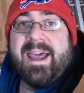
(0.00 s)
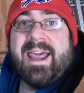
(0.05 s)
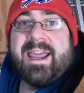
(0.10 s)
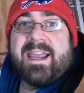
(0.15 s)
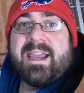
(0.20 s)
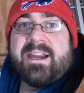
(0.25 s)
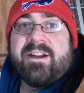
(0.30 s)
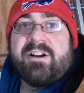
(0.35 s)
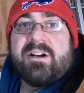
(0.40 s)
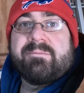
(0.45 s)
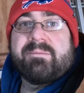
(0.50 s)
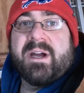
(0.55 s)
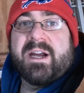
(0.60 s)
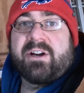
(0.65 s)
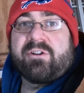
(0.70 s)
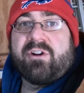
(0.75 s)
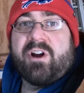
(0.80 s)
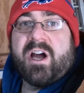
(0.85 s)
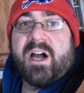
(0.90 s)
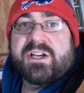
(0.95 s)
Hanging here in my
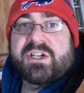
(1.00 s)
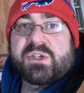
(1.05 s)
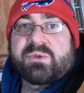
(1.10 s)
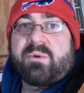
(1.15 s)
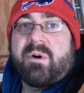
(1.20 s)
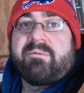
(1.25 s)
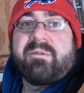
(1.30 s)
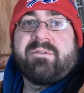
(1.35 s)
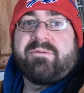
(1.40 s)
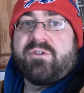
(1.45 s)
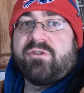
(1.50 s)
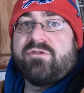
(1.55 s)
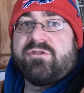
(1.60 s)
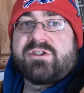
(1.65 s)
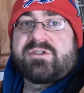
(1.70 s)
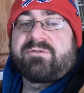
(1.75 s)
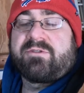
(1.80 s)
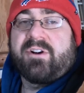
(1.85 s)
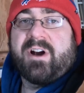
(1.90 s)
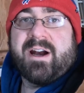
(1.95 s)
garage is what we've
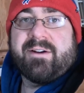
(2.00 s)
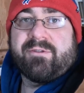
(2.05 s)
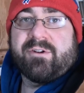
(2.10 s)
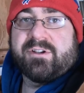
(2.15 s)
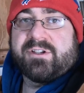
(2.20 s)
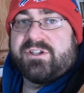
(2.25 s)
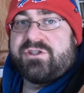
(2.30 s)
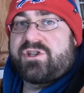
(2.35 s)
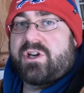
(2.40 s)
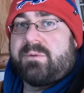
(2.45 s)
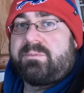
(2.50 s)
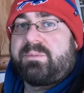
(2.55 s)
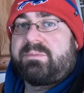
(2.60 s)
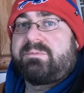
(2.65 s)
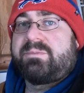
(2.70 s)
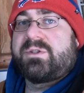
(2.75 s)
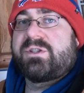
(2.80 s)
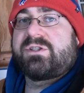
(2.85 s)
used forever to jump